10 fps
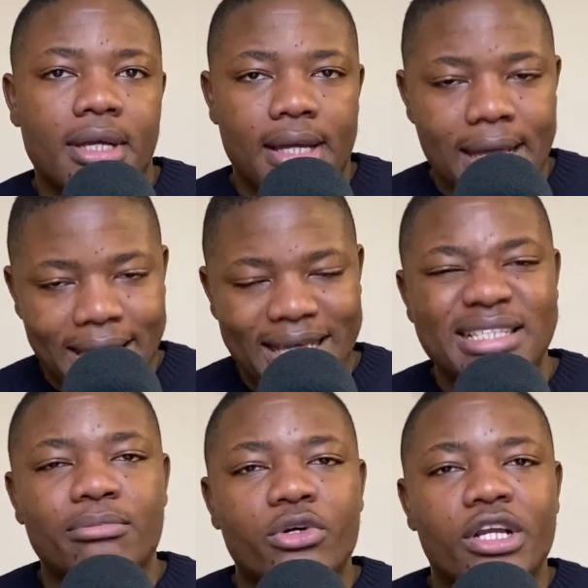I guess
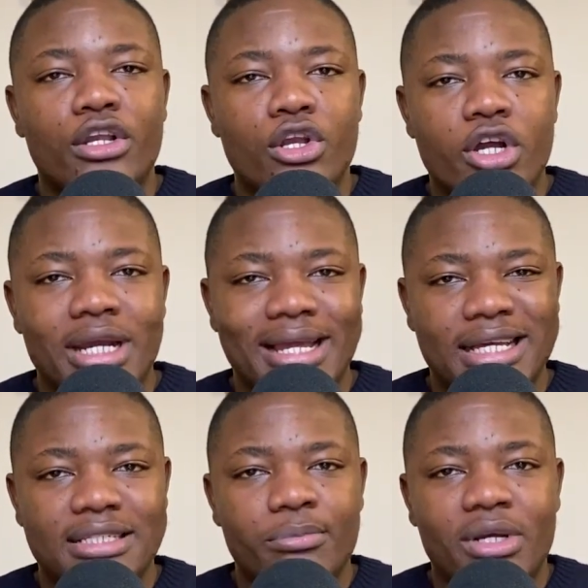I'm going to learn. I
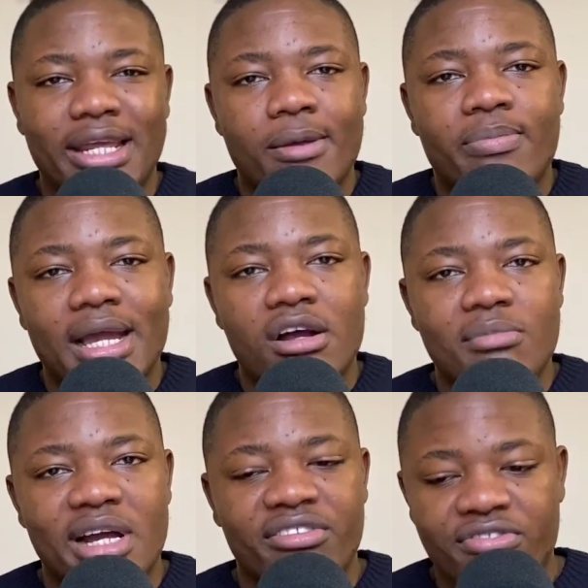guess I'm going to get back on
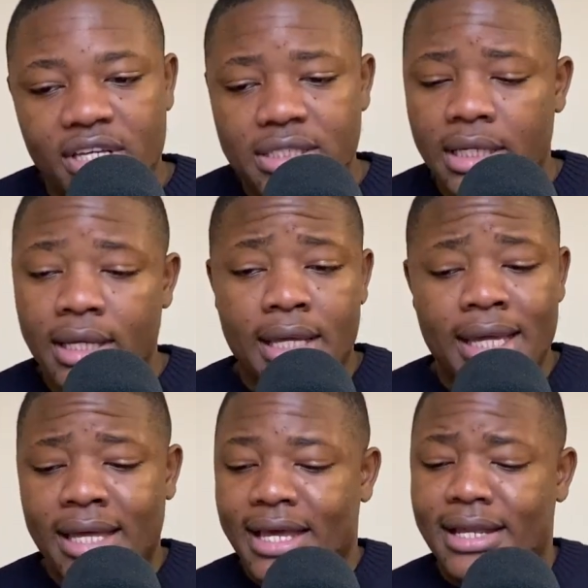my feet.
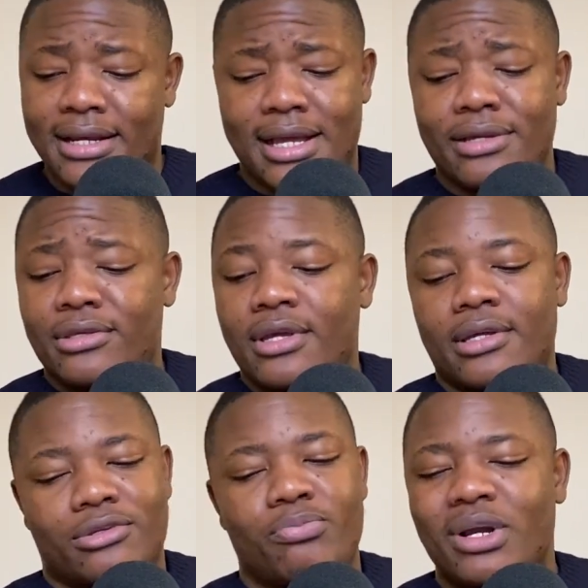And
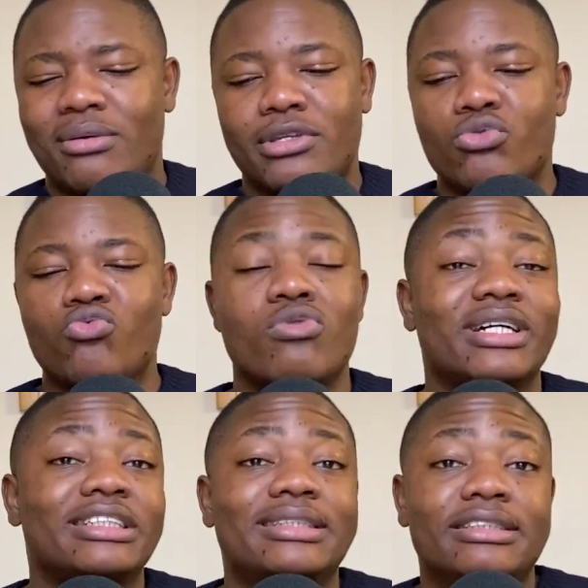you're probably
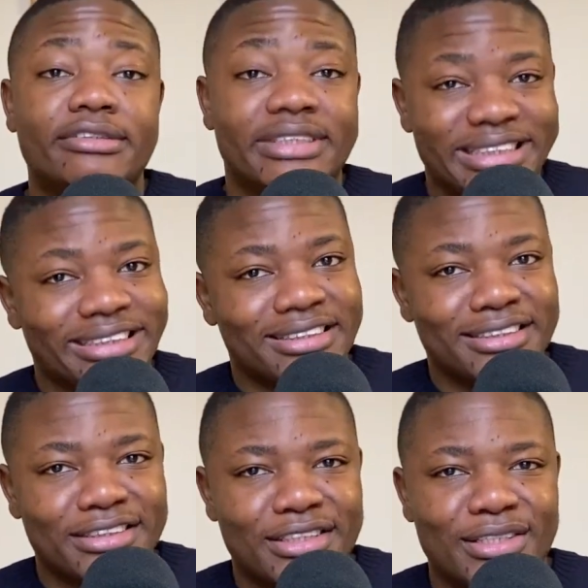wondering
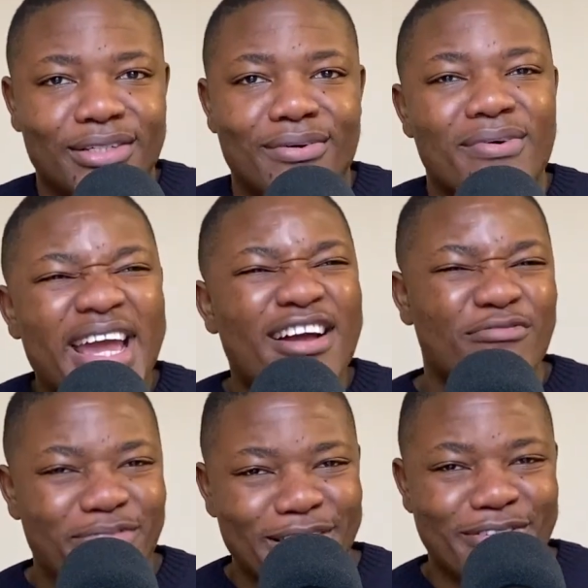where I've
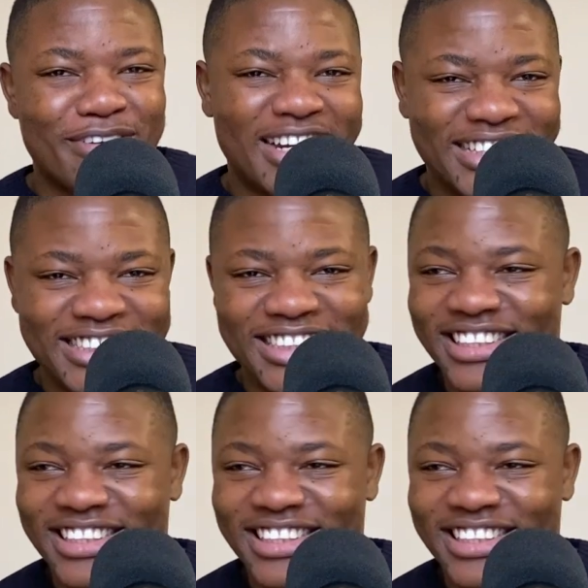been, right?